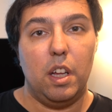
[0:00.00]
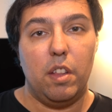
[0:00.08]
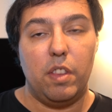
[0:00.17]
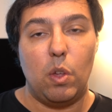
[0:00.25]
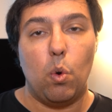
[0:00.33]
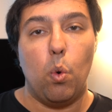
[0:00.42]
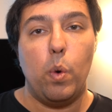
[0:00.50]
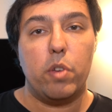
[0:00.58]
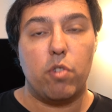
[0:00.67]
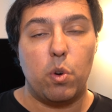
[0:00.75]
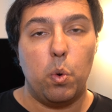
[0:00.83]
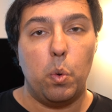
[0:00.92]
The always
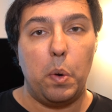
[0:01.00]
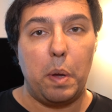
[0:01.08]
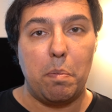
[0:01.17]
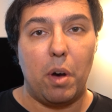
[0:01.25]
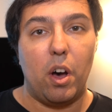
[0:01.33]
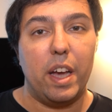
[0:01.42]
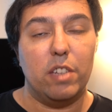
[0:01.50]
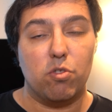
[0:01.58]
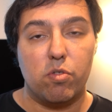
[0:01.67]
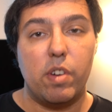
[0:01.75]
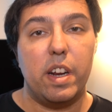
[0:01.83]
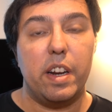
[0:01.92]
recording part is
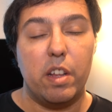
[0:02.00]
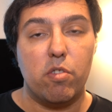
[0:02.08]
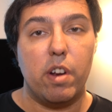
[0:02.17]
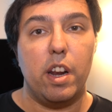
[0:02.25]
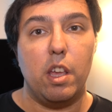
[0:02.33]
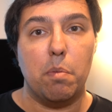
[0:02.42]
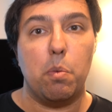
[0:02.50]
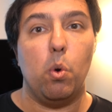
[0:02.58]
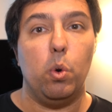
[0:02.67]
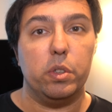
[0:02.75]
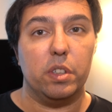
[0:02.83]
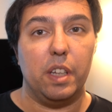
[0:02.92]
really, really
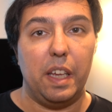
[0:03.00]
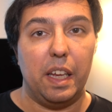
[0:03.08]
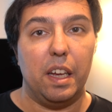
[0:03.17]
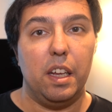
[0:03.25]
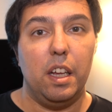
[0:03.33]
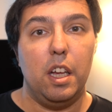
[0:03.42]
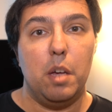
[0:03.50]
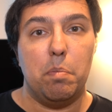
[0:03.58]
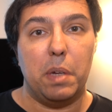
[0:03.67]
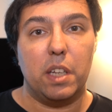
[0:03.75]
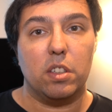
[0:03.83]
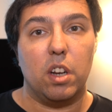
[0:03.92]
important here
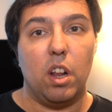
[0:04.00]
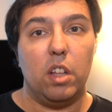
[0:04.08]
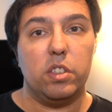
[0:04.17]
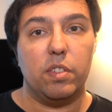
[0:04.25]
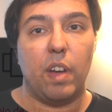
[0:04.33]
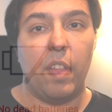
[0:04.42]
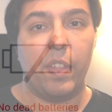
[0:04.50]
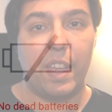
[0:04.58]
because lots of other